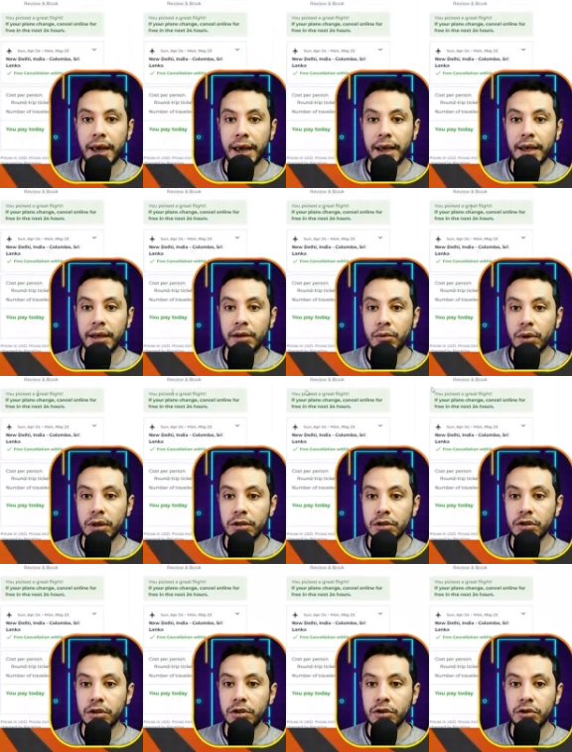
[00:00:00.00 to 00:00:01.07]
and
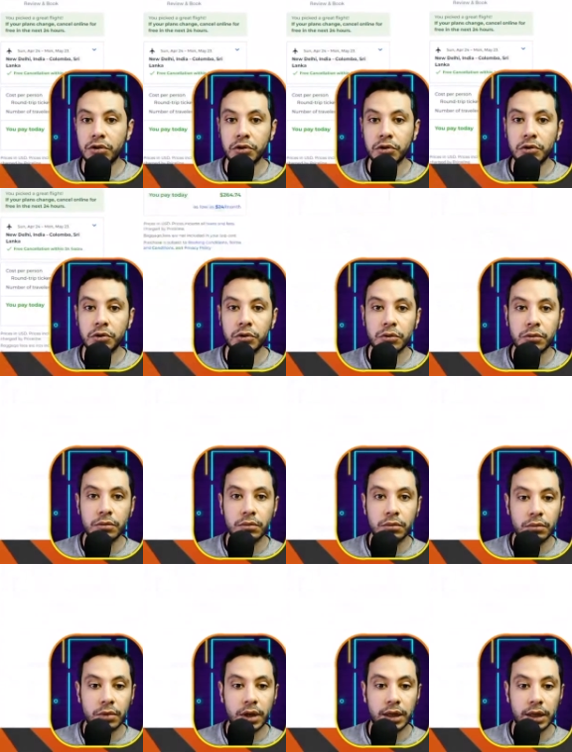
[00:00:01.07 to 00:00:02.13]
once you
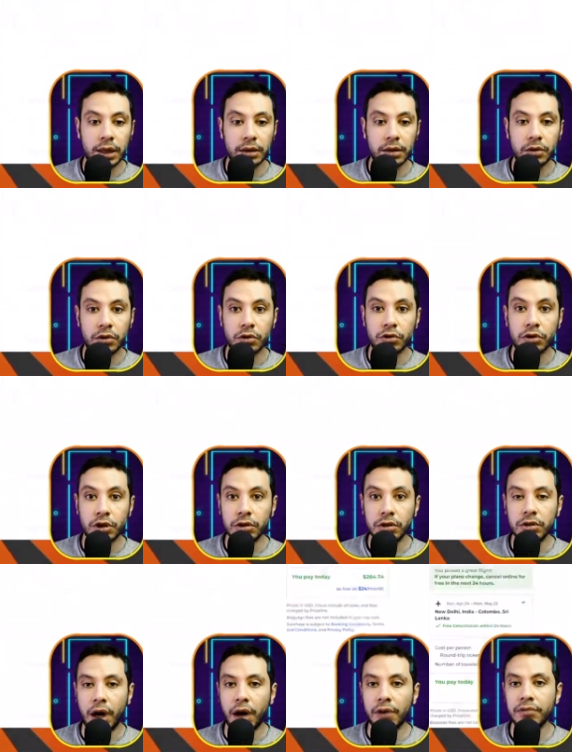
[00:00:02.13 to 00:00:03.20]
click
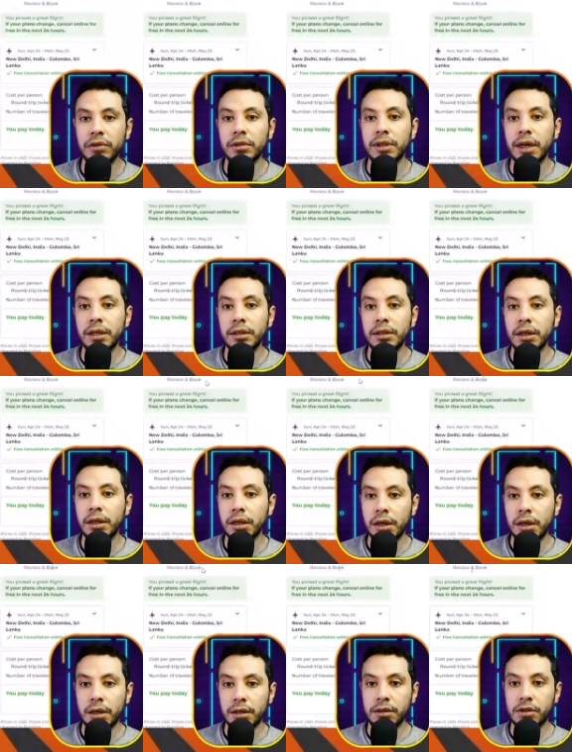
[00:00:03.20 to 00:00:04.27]
continue, after that
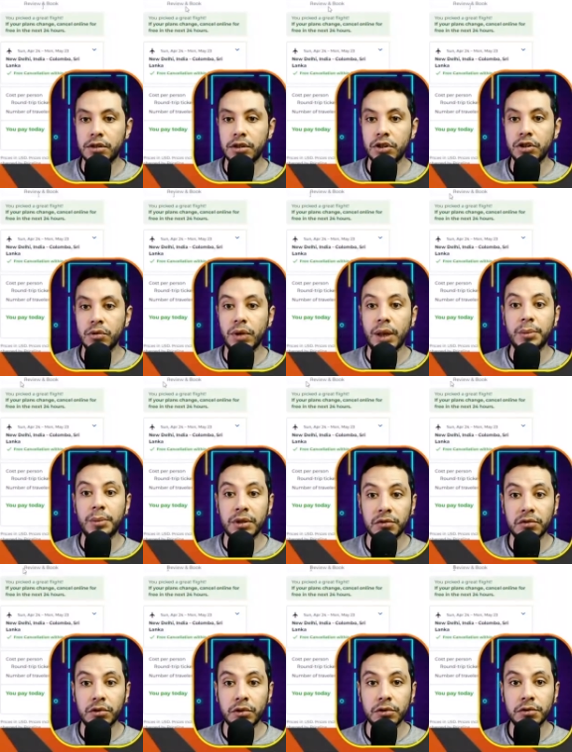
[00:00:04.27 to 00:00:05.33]
this section will appear in
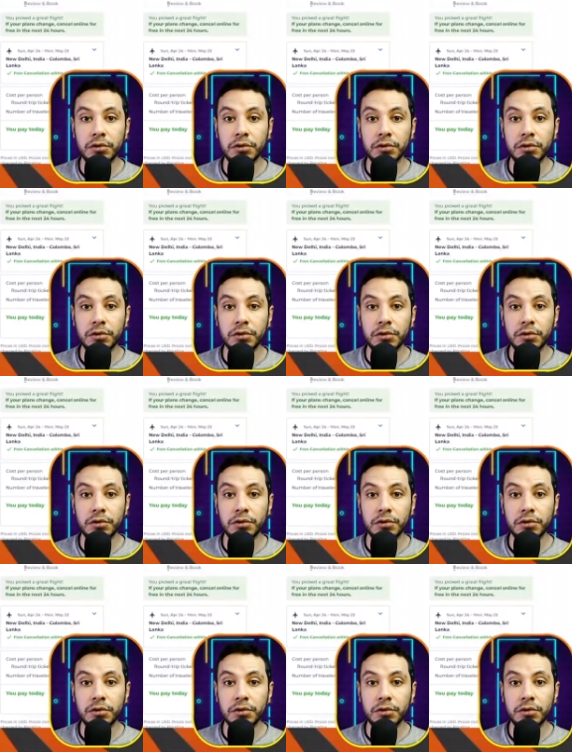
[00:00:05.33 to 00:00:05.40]
front